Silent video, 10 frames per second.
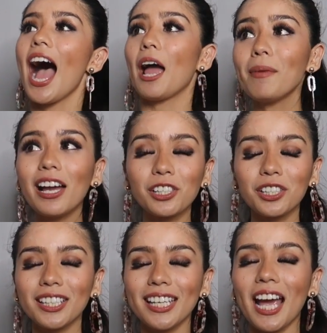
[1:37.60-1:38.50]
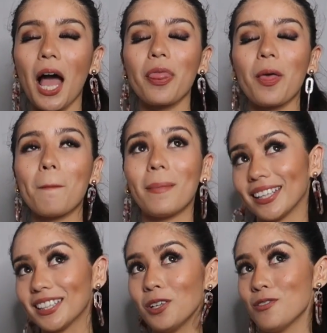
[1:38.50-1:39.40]
actually the
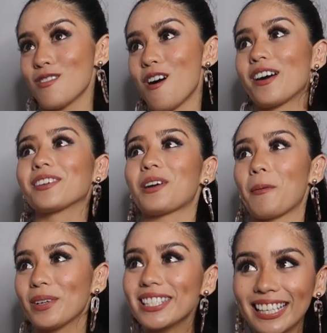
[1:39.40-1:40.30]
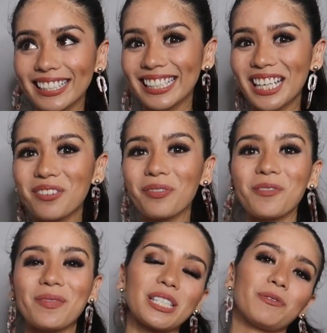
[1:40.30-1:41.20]
Mandaluyong representative for
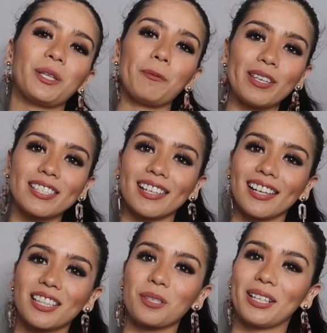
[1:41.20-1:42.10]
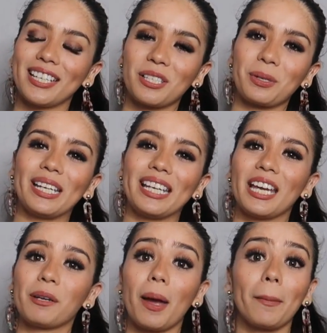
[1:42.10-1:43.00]
Miss Philippines Earth 2020,
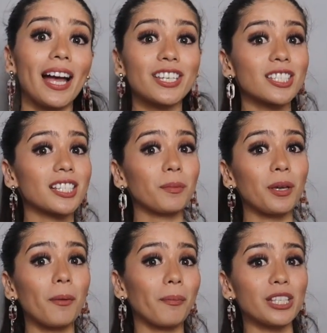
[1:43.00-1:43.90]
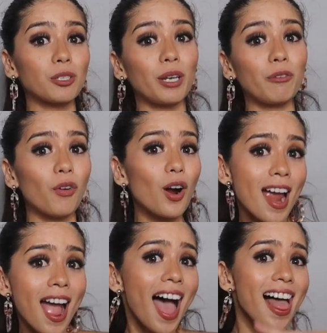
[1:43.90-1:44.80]
and my pageant's gonna be on May 24.
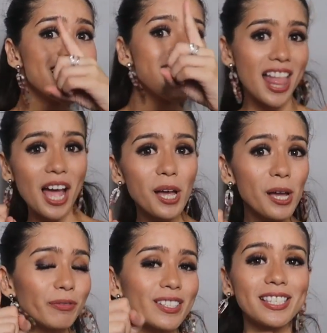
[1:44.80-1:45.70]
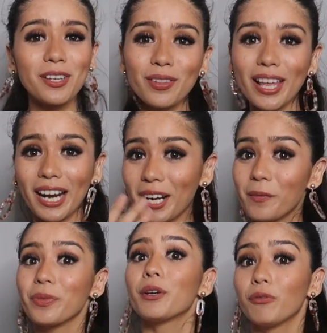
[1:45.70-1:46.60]
Love to see you there.
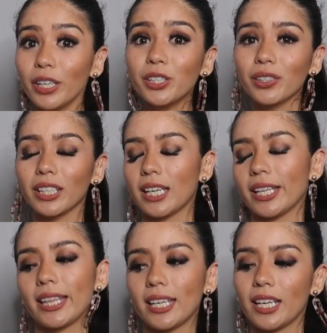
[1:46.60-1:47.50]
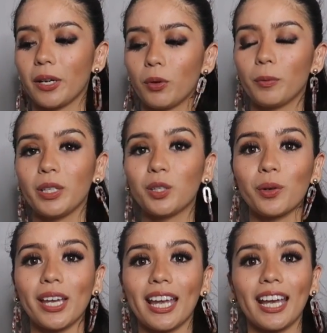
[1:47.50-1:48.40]
Virtually, they will be
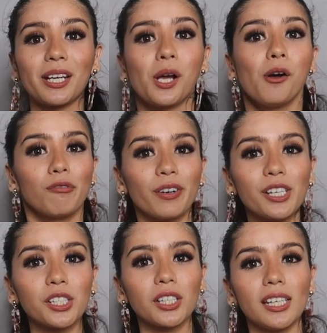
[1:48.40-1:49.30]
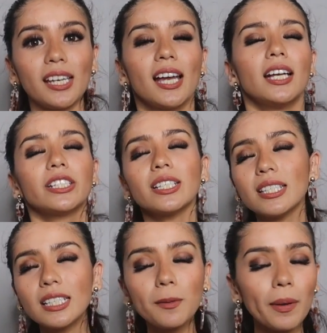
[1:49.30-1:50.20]
doing it virtually just
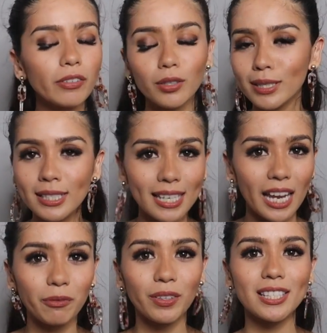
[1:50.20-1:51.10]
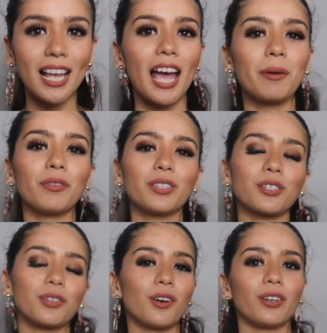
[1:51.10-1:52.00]
to keep everyone safe in time of this
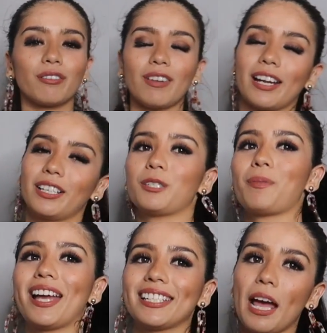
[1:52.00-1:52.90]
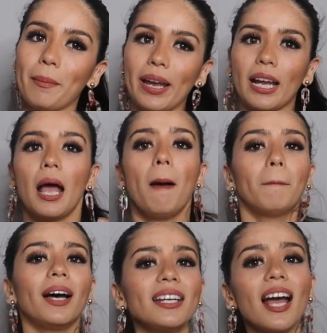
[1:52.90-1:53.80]
coronavirus pandemic.
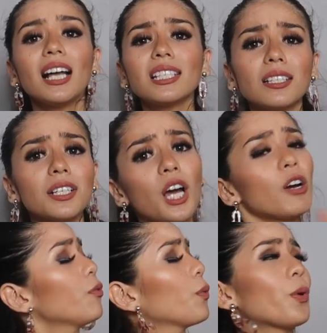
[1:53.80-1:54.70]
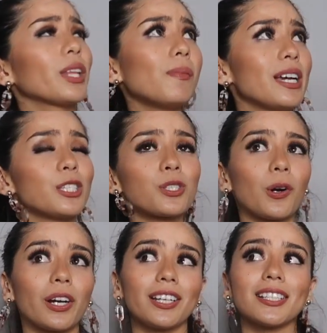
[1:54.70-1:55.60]
But I'll start off with my
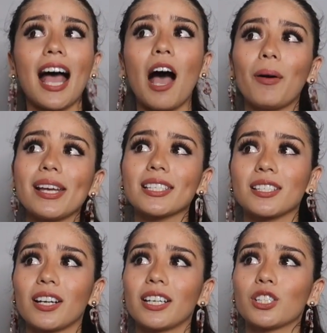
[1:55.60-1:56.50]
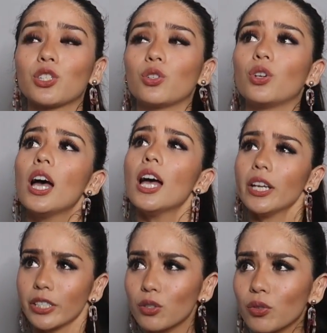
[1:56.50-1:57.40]
story and how I started to
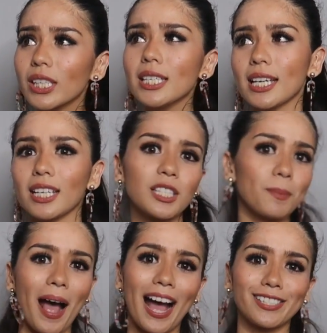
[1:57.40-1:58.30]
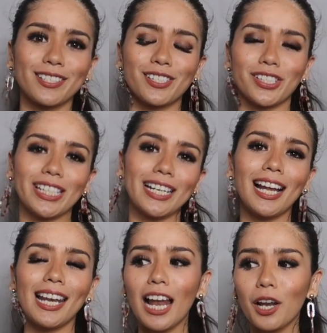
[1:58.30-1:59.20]
just really get into pageantry.
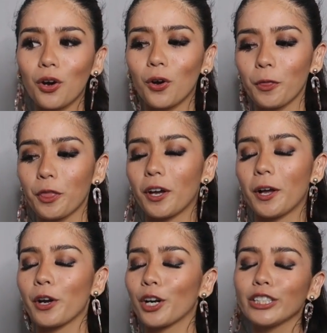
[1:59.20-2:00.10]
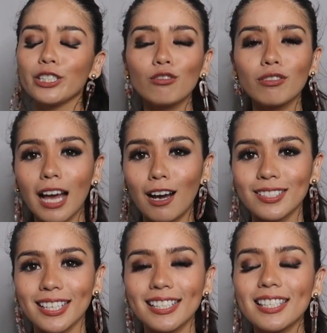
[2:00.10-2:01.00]
Naalala ko in the early
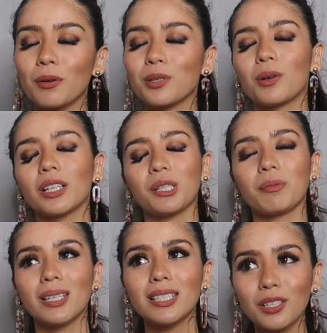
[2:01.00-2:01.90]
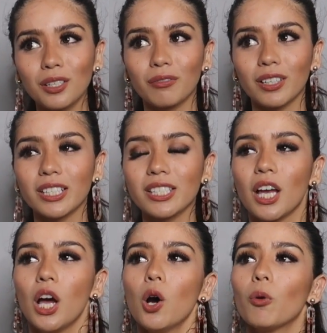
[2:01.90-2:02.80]
2000s, I was watching Miss Universe
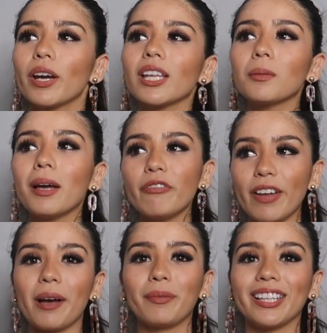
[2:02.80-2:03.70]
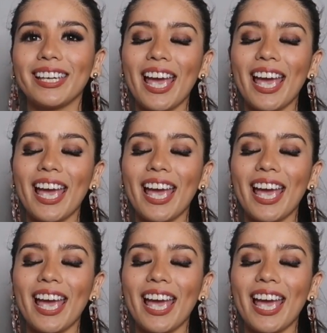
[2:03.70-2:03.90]
with my family,